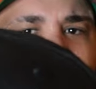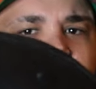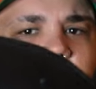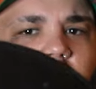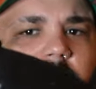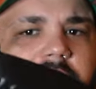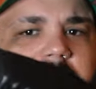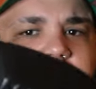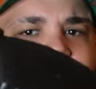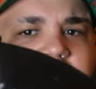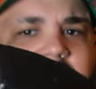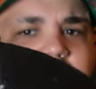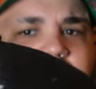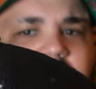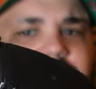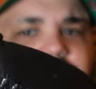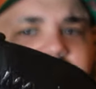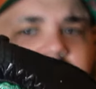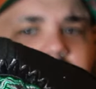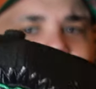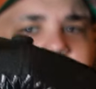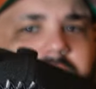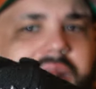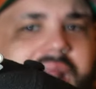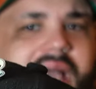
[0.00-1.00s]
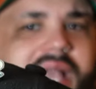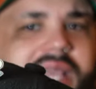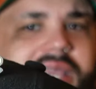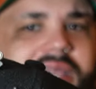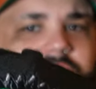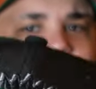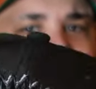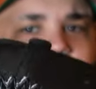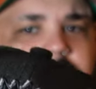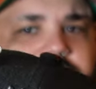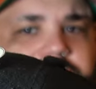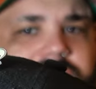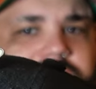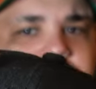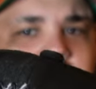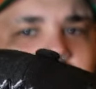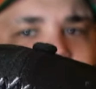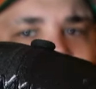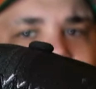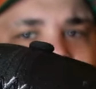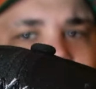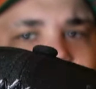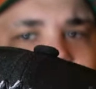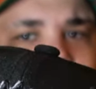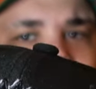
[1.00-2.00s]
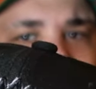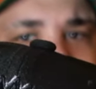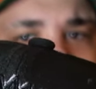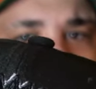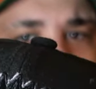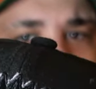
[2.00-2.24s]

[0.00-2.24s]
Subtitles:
We have a black and green stomper.